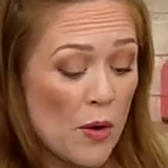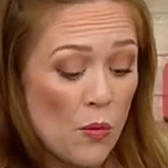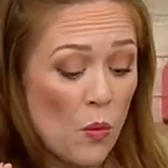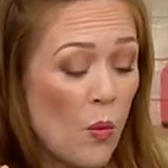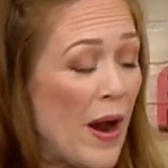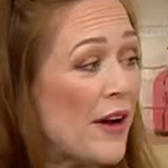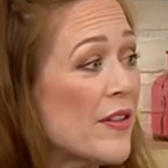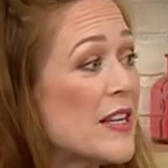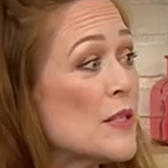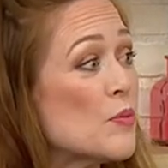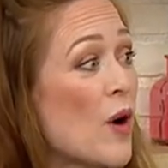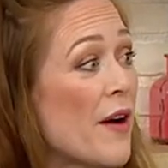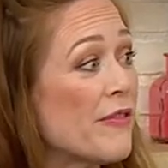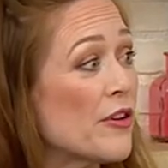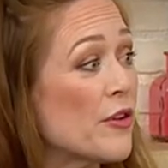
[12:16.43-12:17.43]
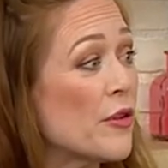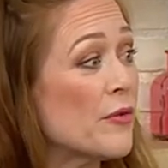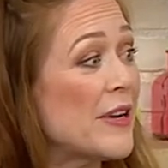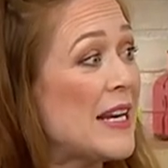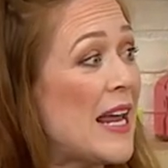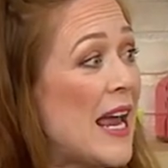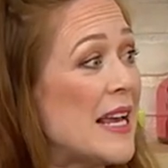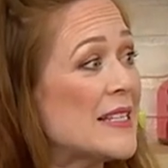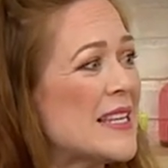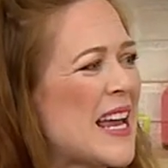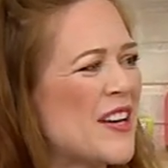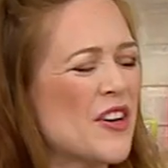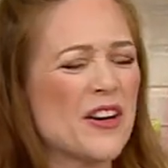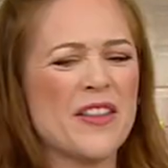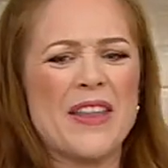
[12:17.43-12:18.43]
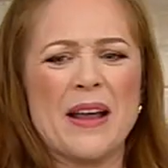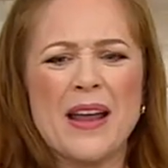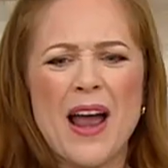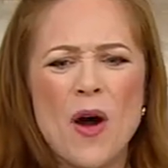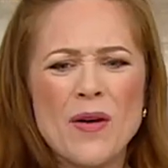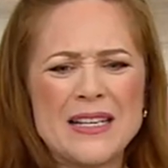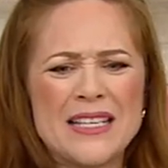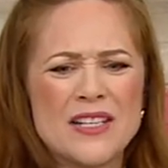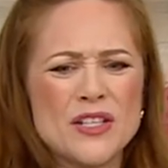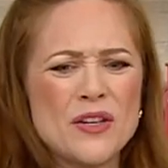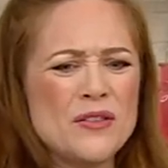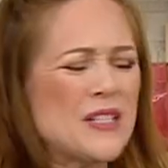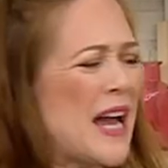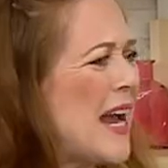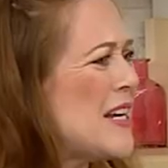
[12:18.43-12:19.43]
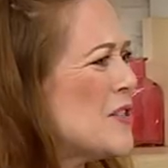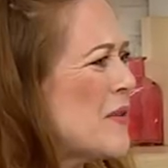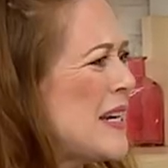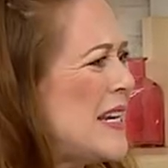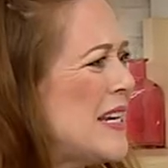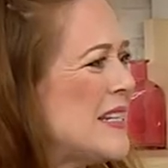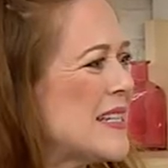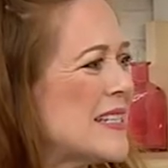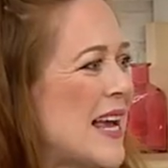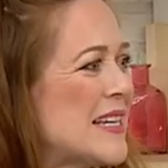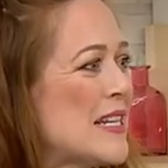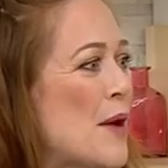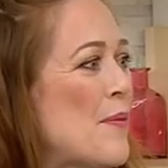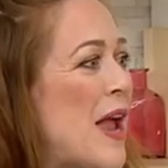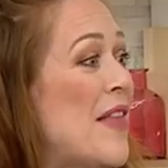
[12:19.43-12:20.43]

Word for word: wear this bra for 3 days and you're gonna think, oh, is it too tight? Do I need to size up?